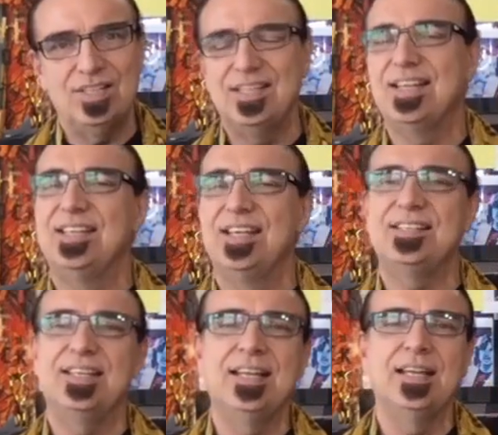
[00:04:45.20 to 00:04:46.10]

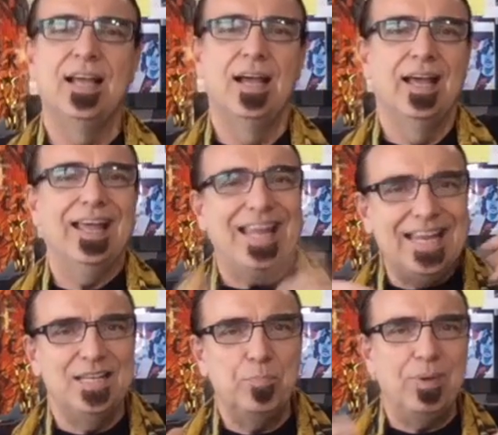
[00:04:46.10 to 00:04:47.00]
existing
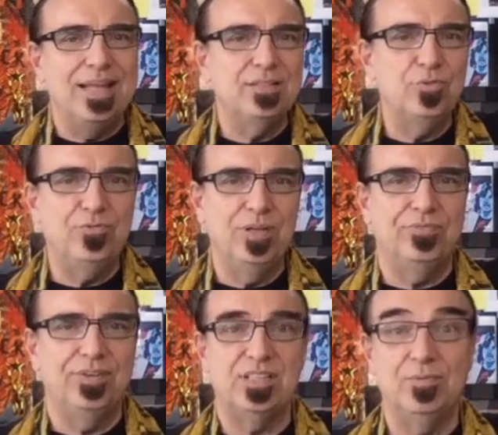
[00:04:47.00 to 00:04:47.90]
independent film
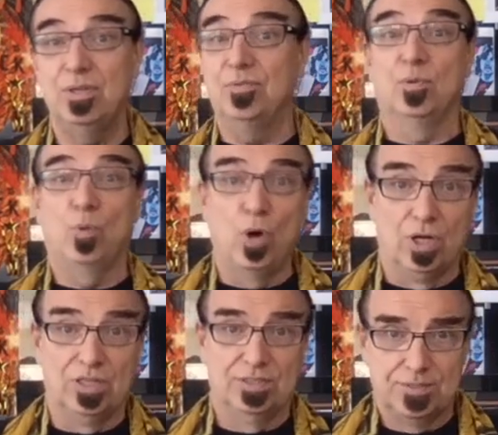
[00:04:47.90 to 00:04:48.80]
festival of the
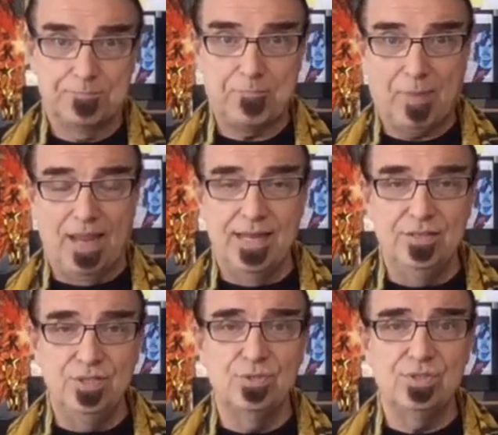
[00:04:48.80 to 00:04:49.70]
world in
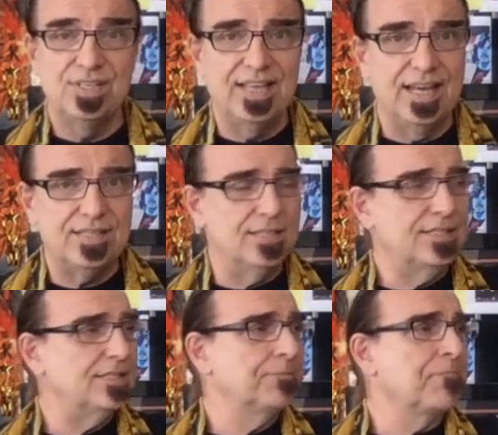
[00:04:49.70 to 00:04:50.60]
Houston, Texas.